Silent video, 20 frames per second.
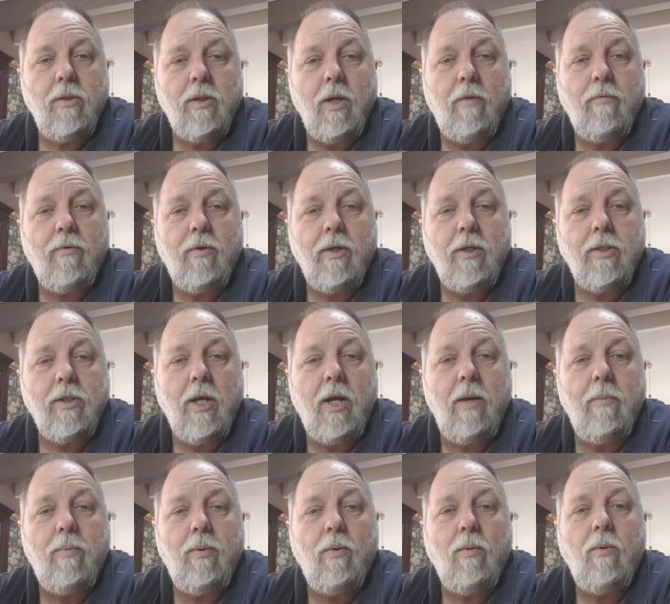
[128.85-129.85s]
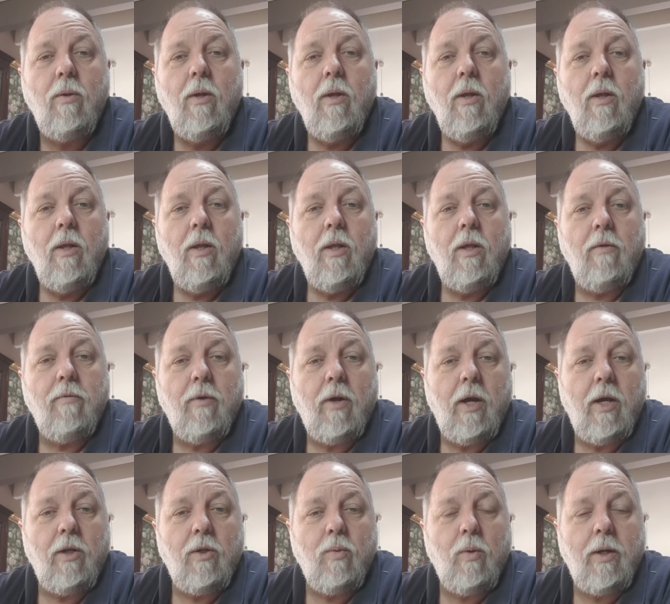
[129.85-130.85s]
So for example, if I
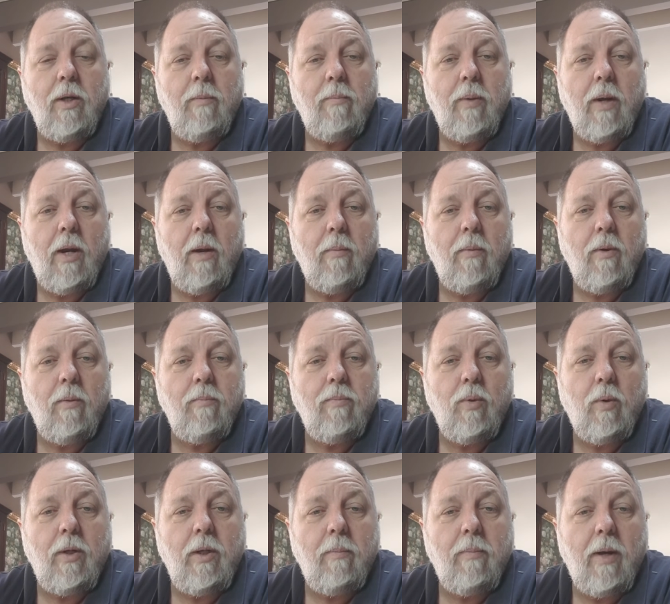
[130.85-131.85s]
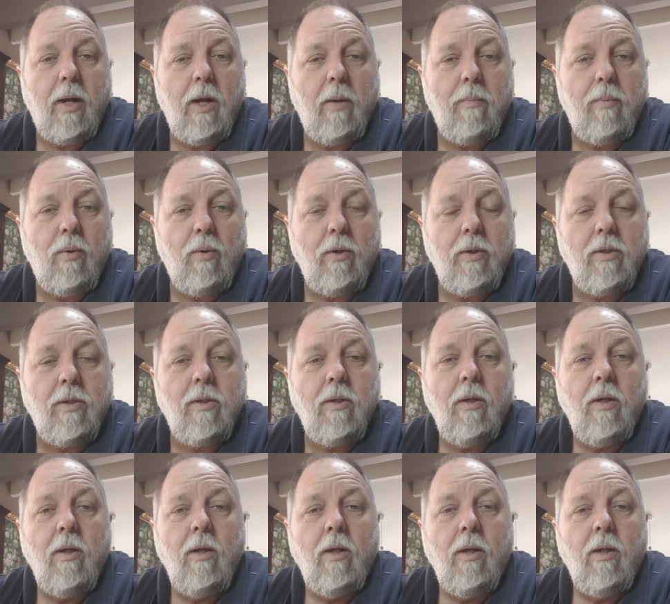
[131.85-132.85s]
had 20 power points,
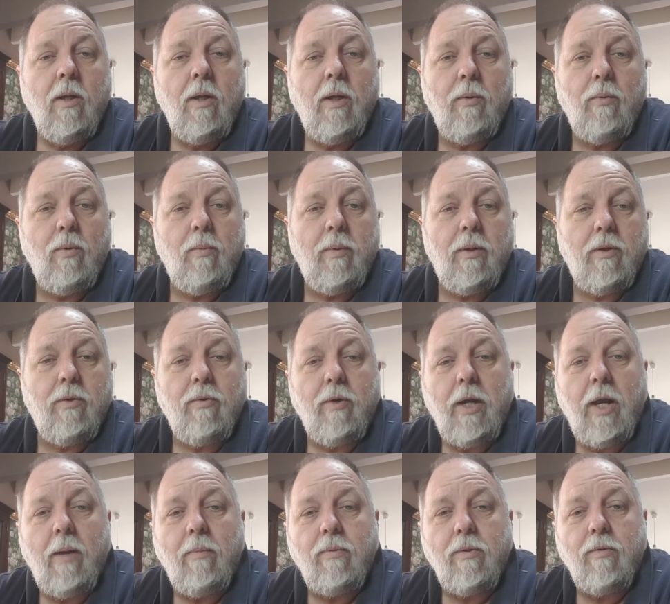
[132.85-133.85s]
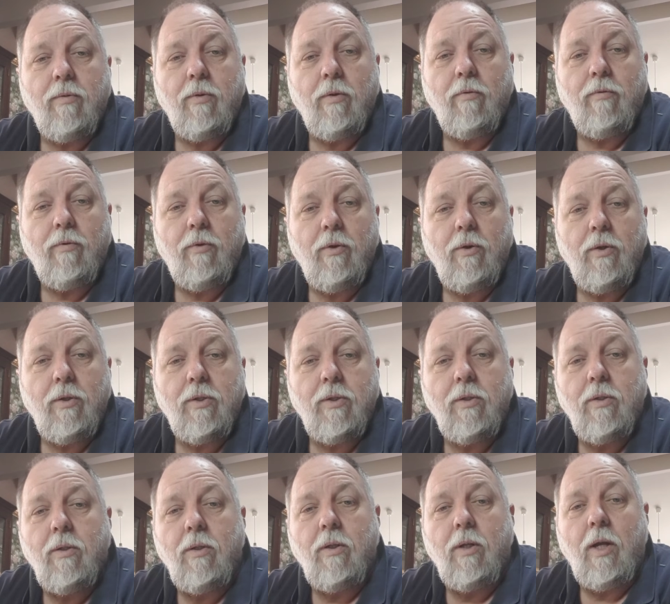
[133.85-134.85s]
it would be 3 amps for the
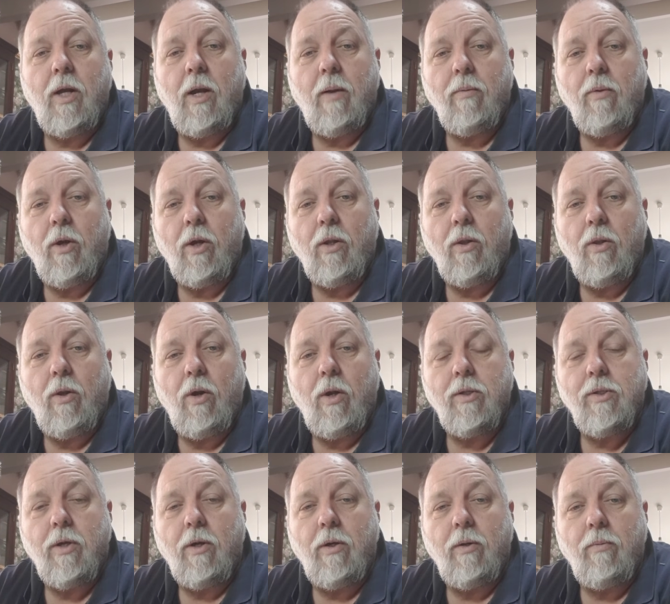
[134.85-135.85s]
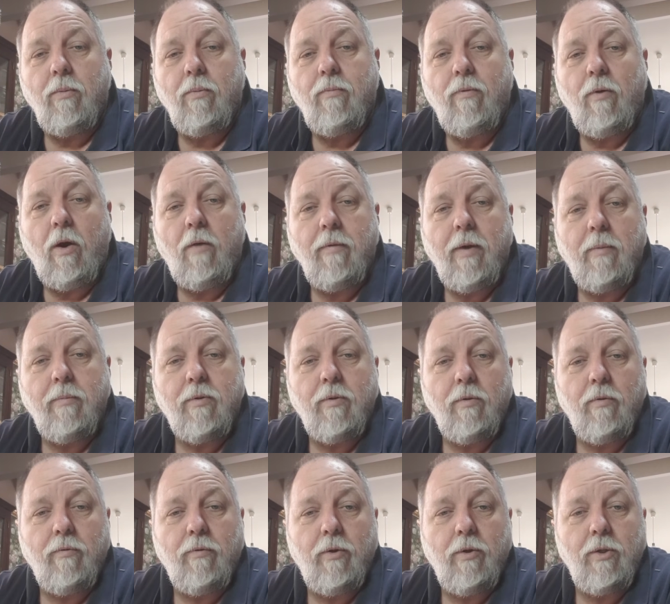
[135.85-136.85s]
first, 5 amps for
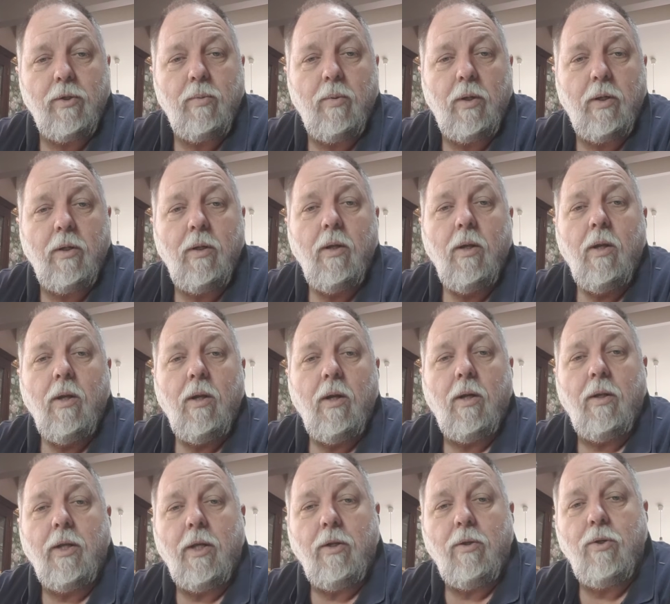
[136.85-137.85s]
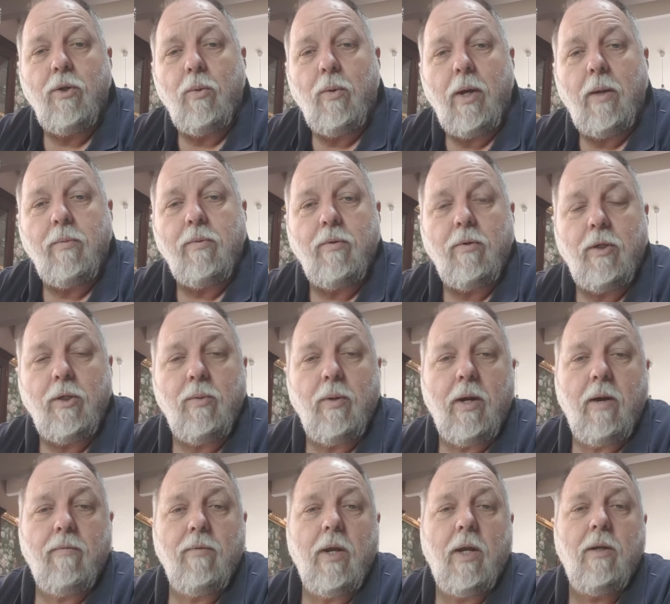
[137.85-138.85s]
the first one, and then 2 amps for each
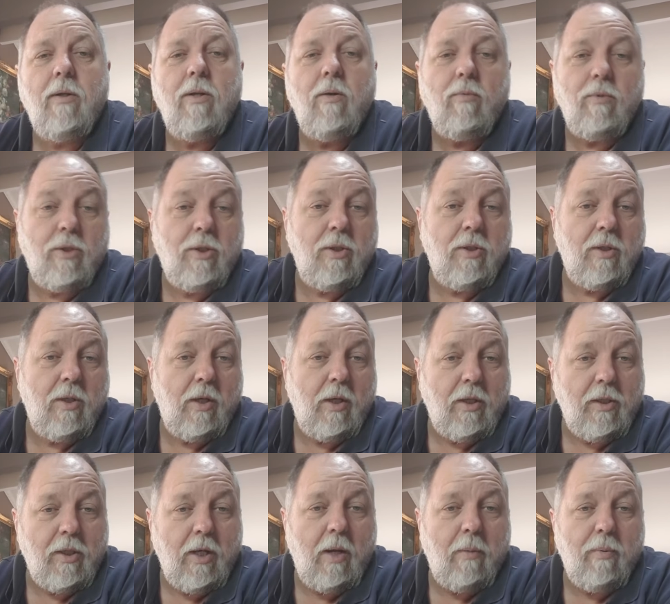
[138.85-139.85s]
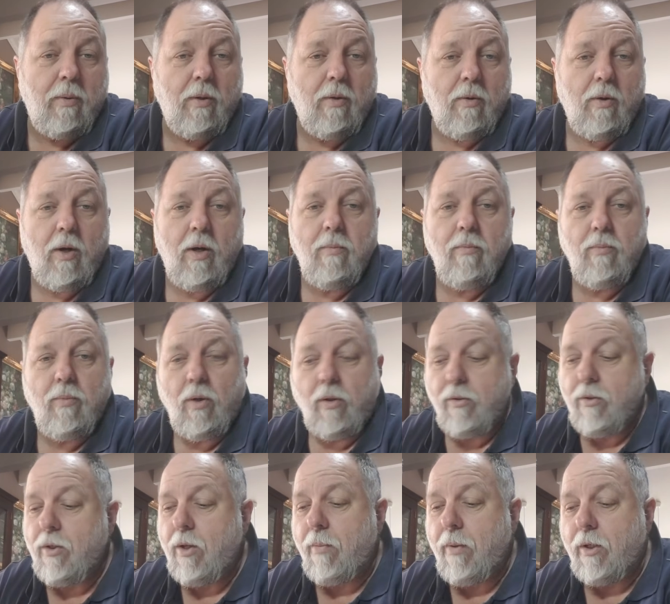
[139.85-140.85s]
one after that. That was just an example, all right?
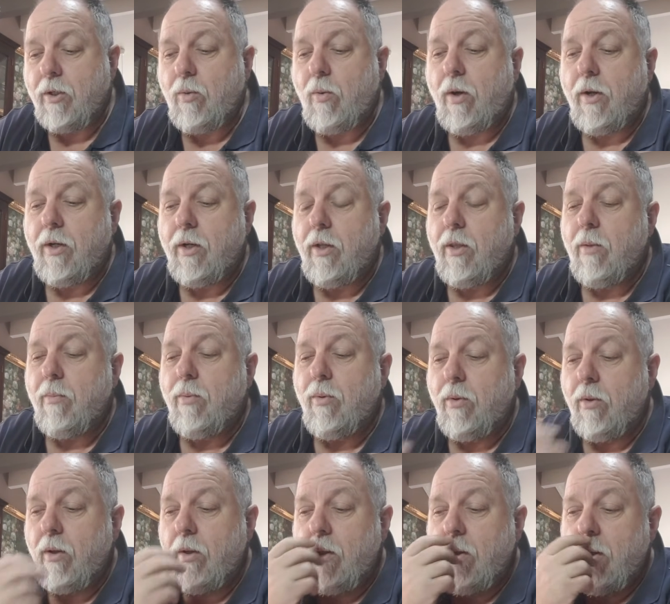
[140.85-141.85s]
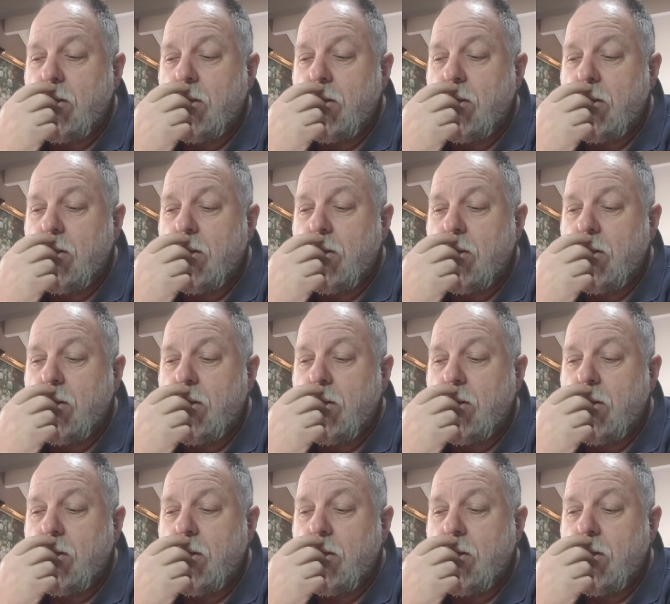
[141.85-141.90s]
Not so much quoted in the book.